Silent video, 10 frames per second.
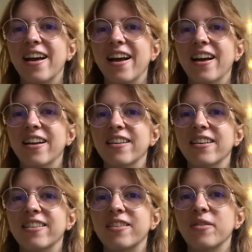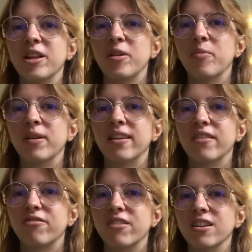And it's a little bit
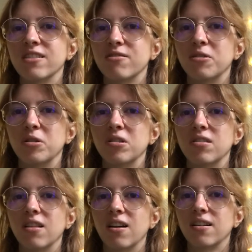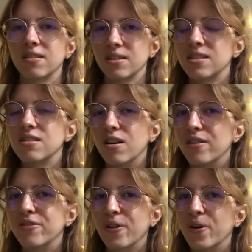different. It, like, it's not a
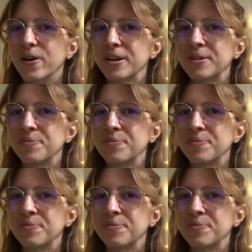vlog.